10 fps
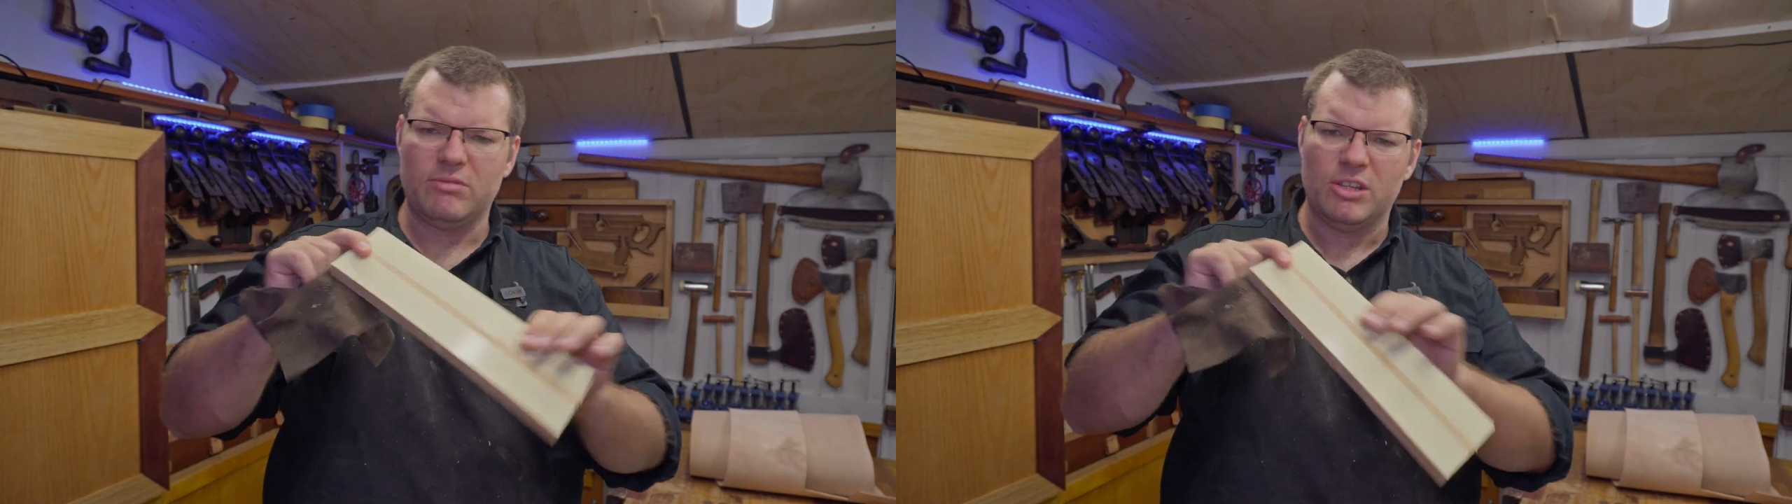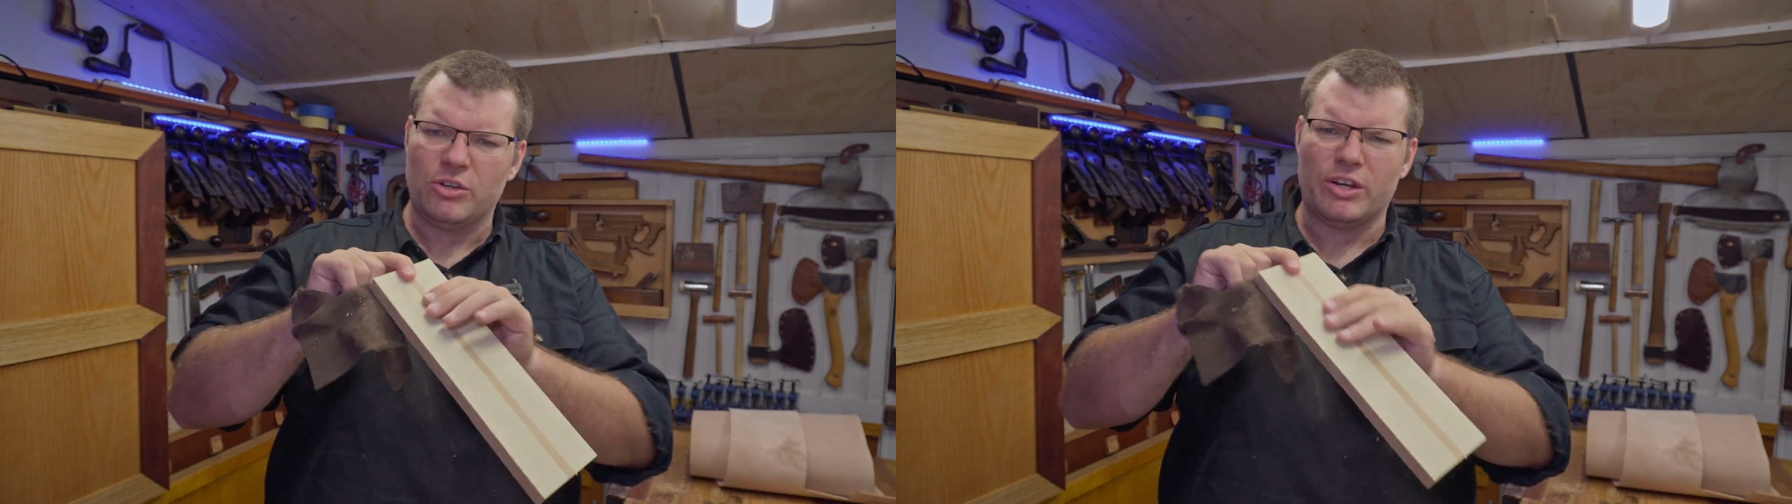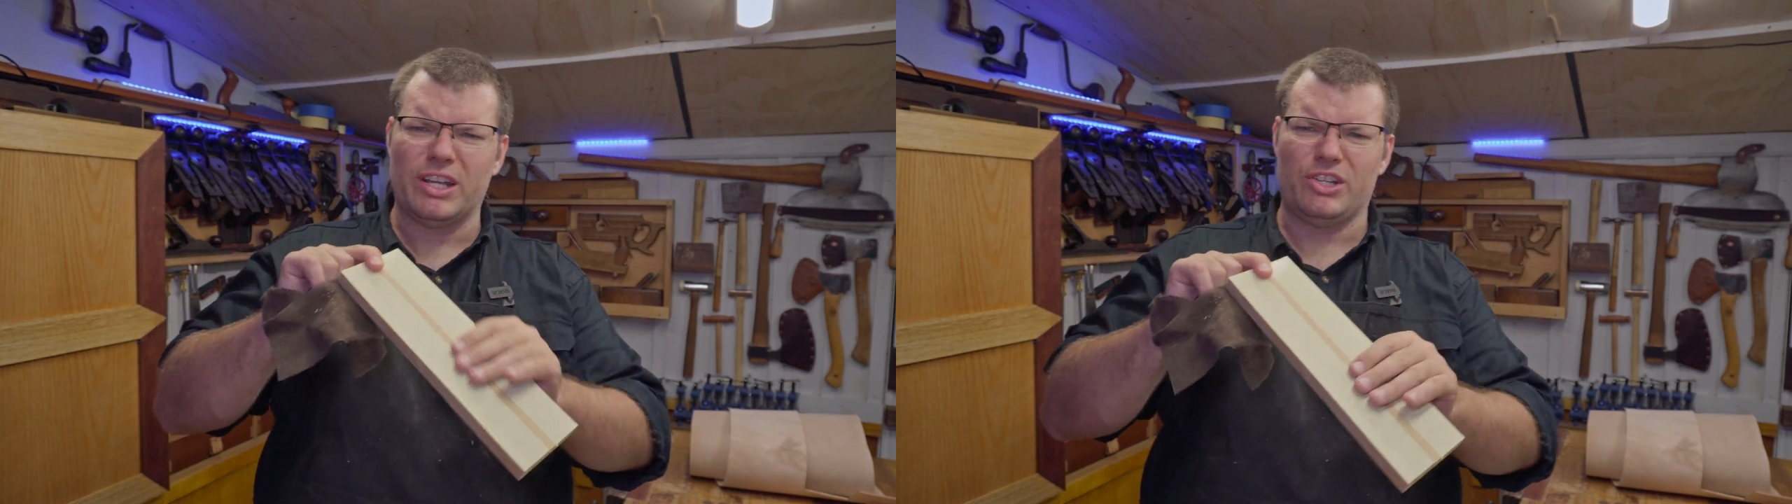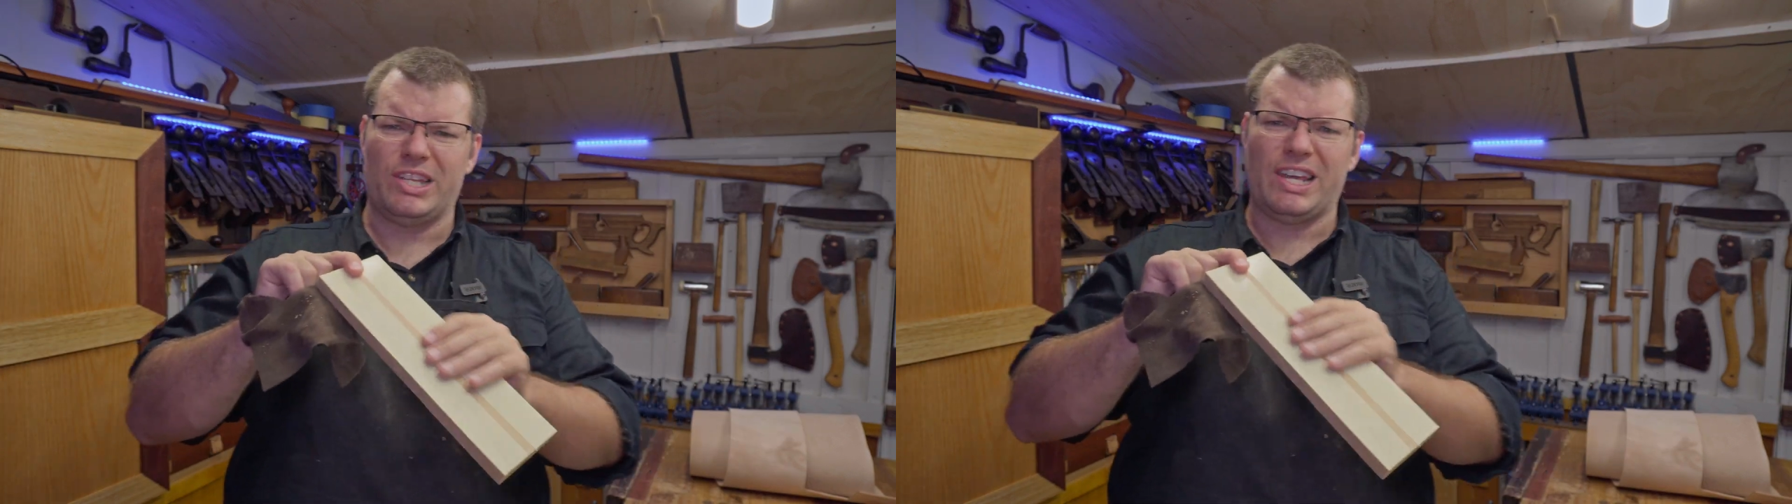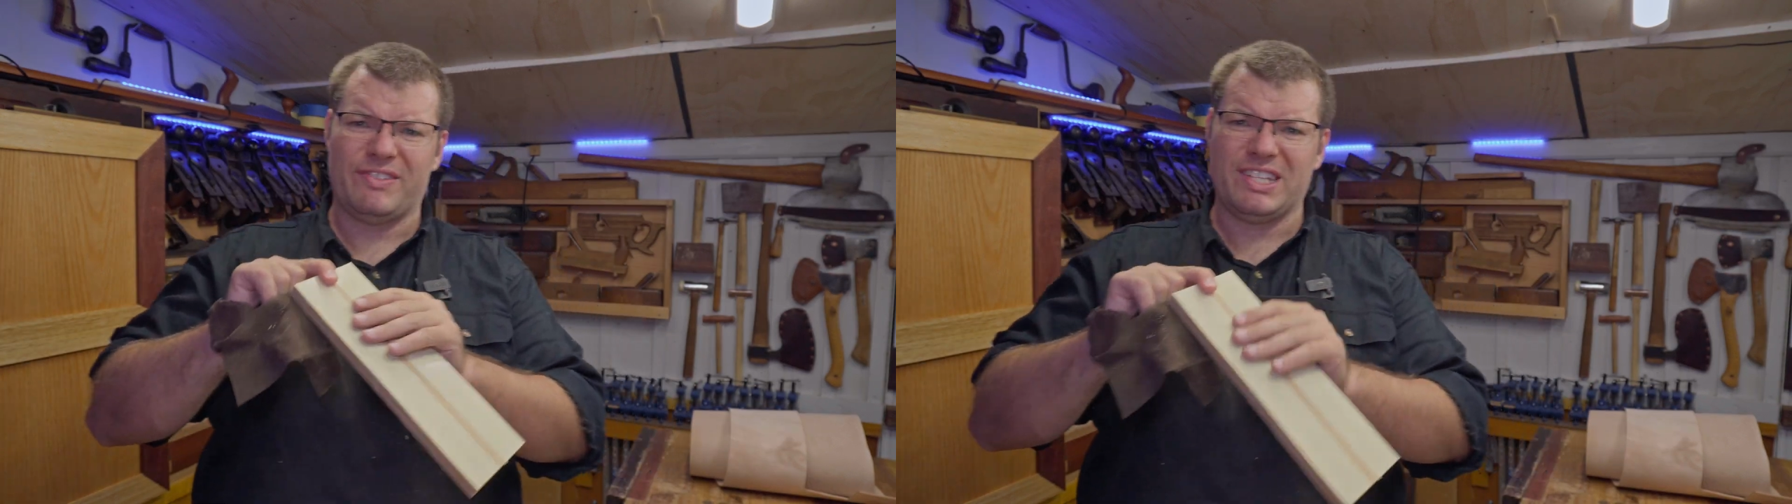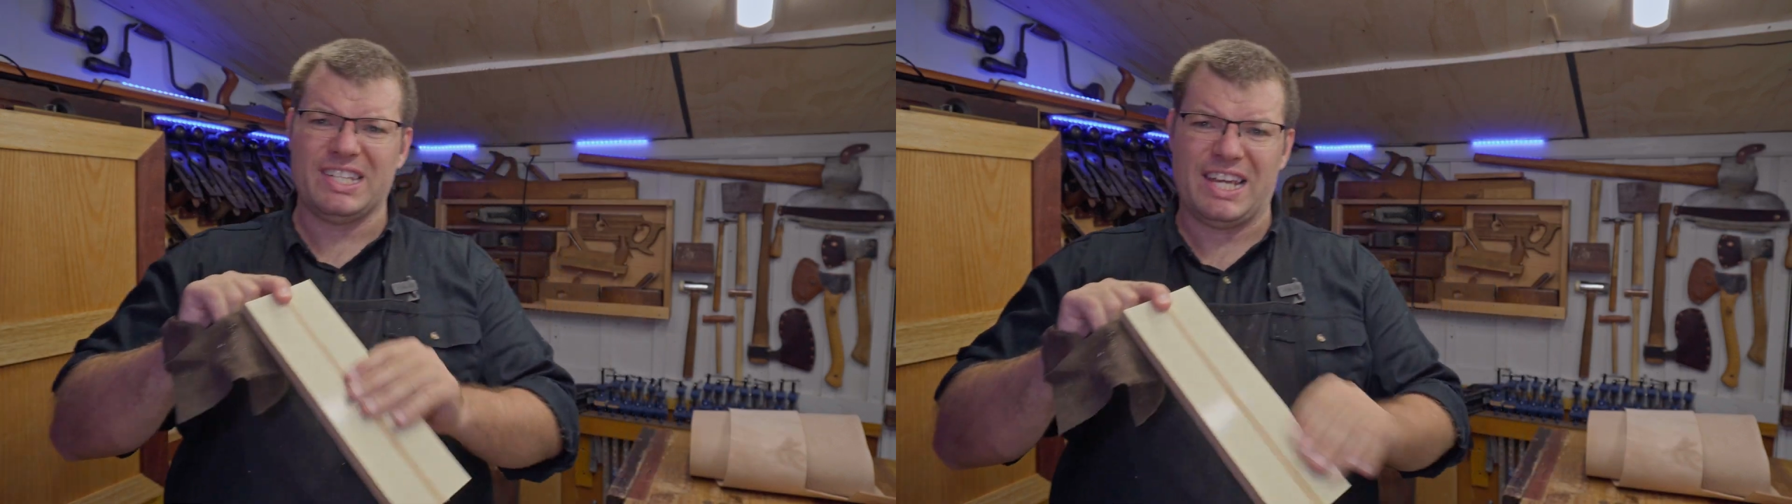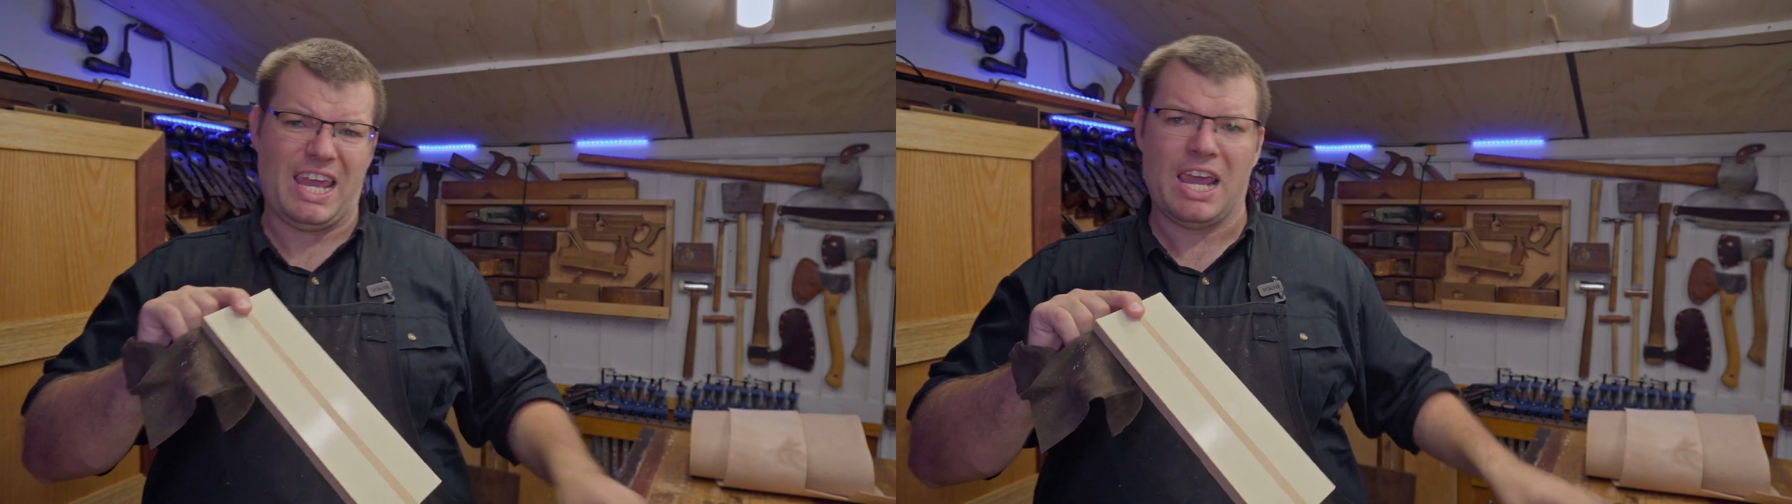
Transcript: You don't actually have to stick